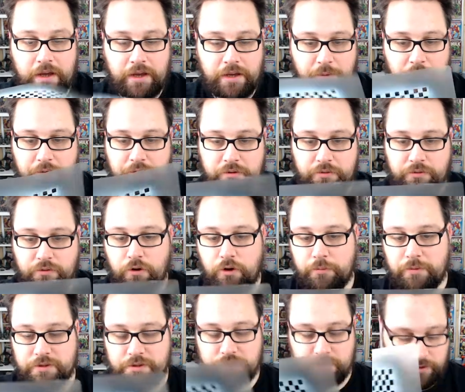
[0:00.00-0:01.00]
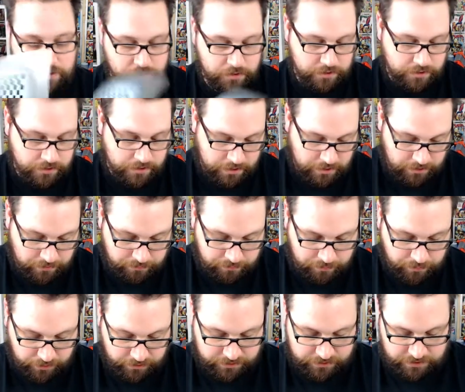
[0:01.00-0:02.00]
won't deform at all.
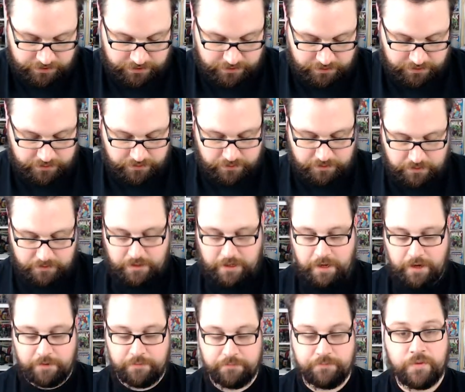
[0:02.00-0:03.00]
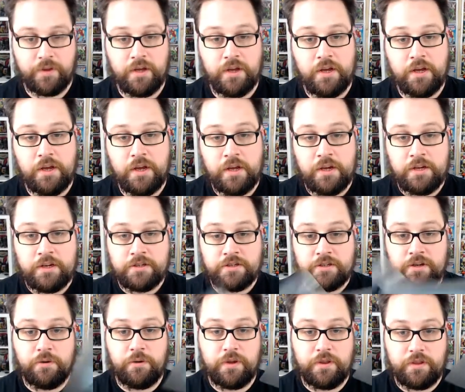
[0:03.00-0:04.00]
But yeah,
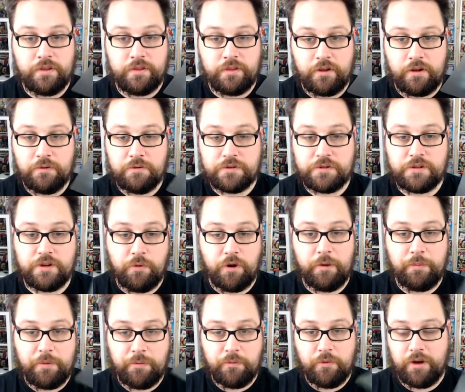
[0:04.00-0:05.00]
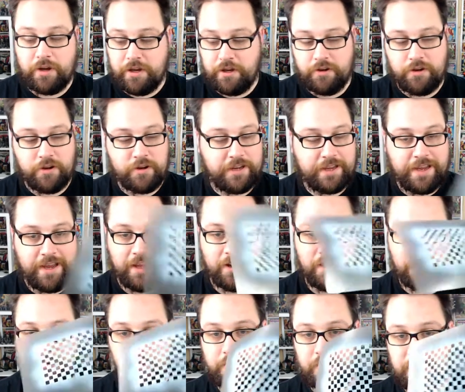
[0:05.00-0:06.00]
so those are what I've been working on.
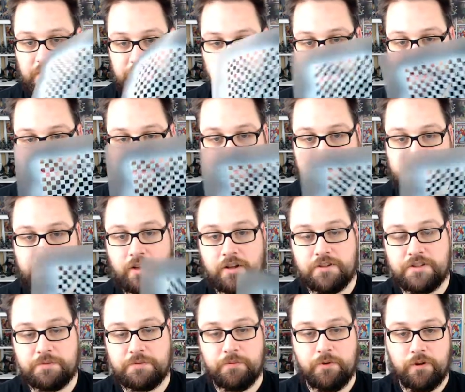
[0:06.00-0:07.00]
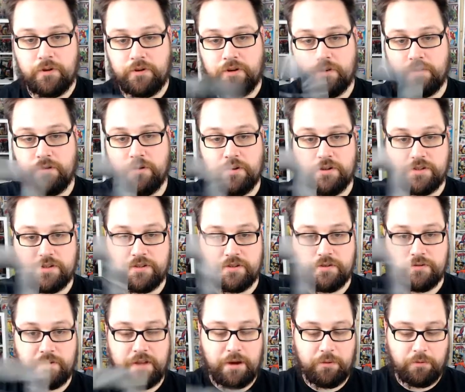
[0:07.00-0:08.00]
Again, I'm looking to make this a lot smaller, and of
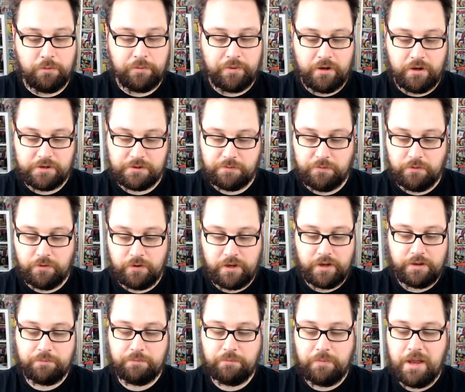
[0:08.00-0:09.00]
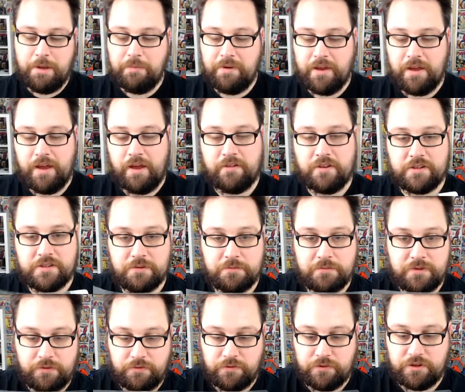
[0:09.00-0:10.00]
course that will be a lot smaller, and maybe having
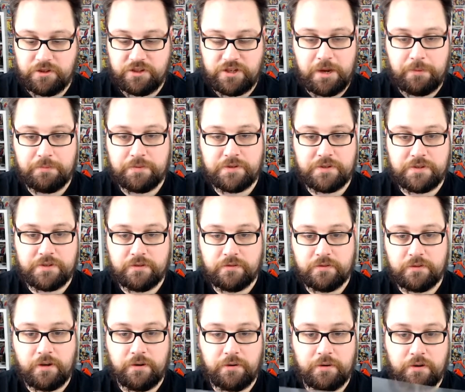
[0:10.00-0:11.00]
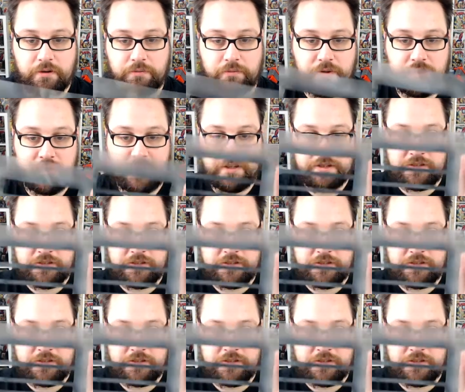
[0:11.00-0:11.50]
some different shapes going on with